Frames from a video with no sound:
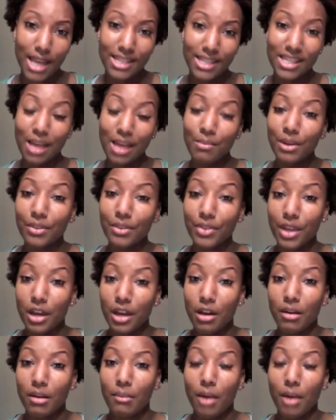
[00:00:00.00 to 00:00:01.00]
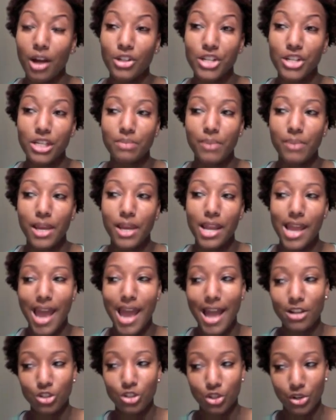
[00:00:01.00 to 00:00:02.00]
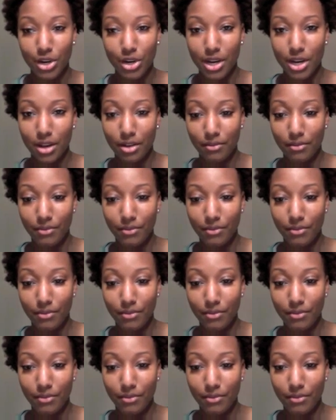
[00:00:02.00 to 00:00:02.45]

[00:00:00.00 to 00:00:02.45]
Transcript: some of them are just pediatric